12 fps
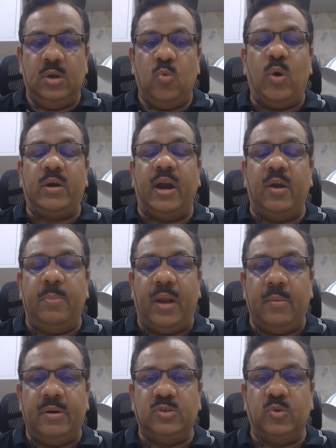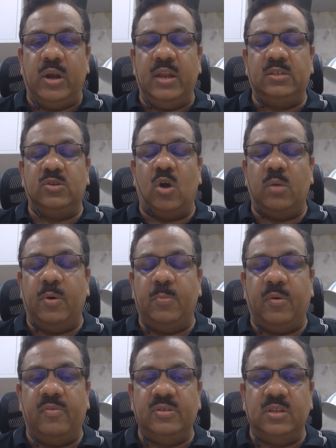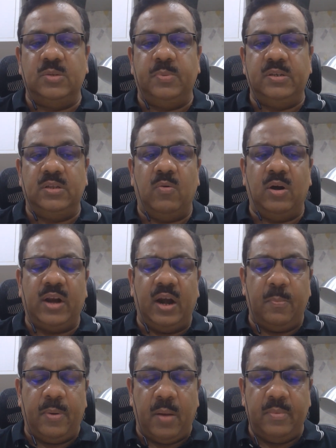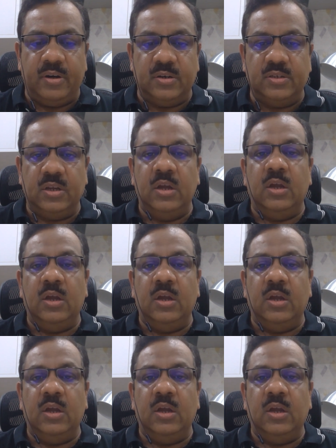What kind of parameters? Okay, let's talk about professional space now. What kind of parameters?